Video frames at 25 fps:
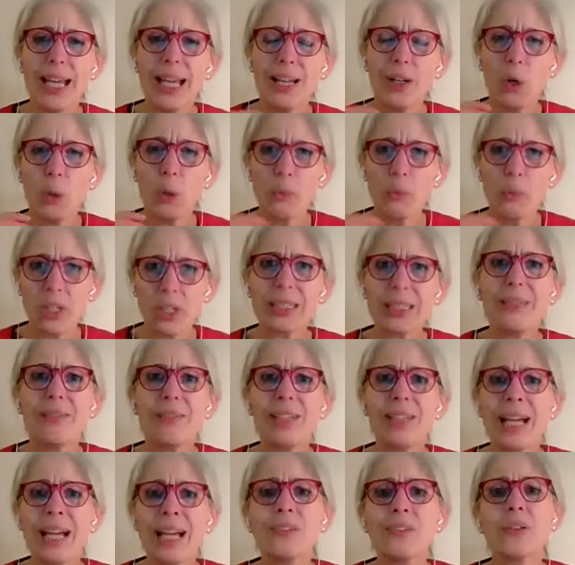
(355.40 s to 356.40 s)
objectively
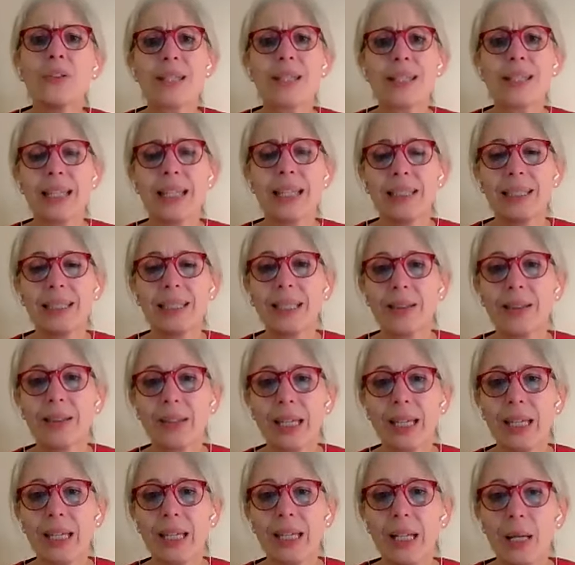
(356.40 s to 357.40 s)
understanding,
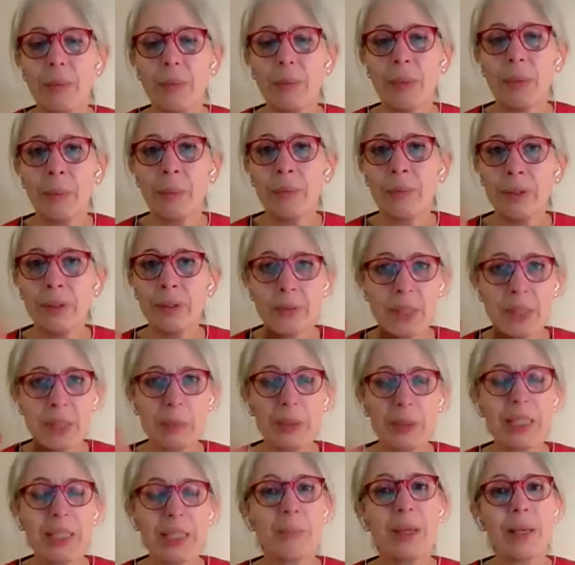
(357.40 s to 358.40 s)
okay? The spirit
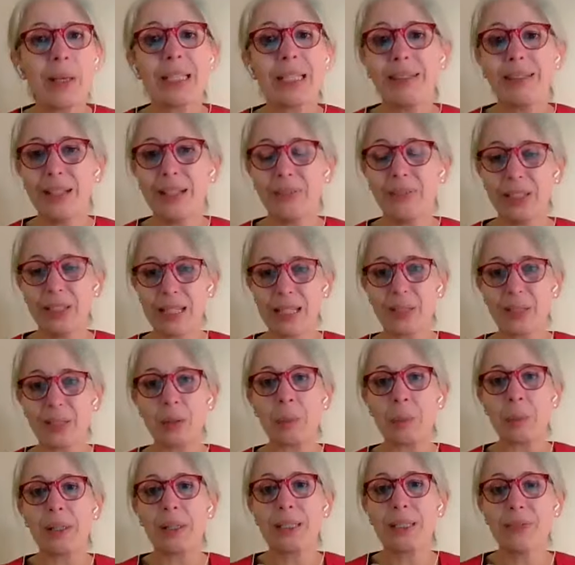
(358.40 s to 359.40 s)
is making a reference,
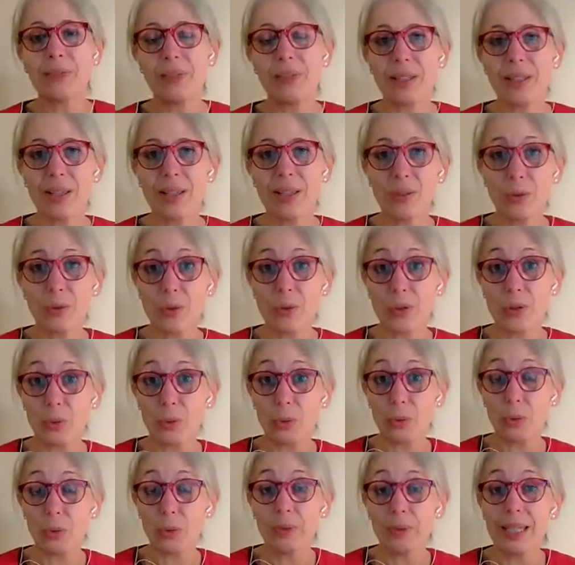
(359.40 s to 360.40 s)
giving me a reference to
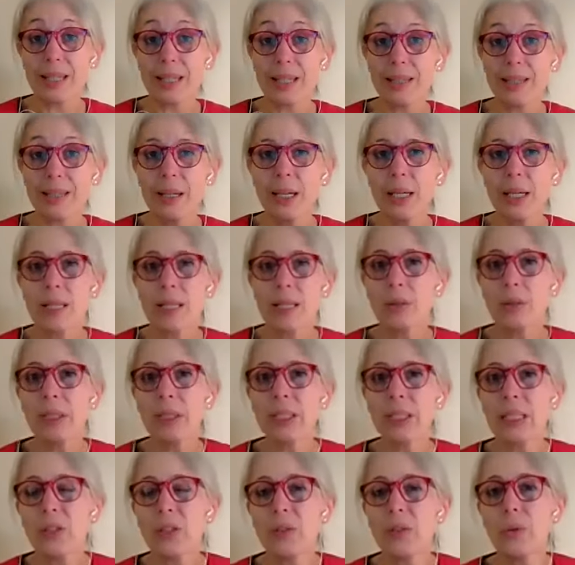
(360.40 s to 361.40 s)
stories. So I
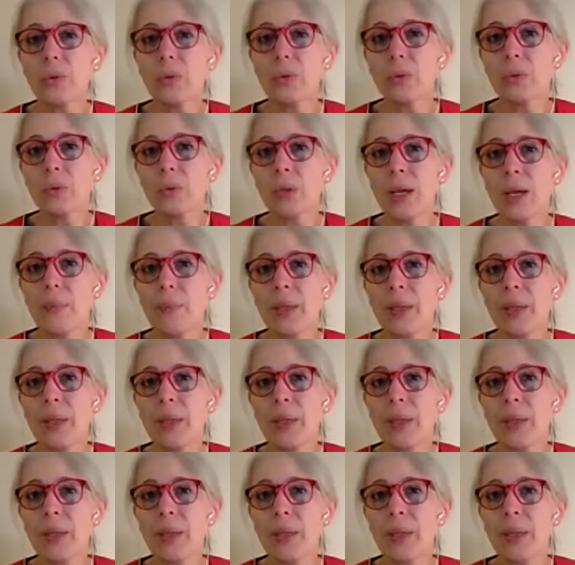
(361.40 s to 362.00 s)
need to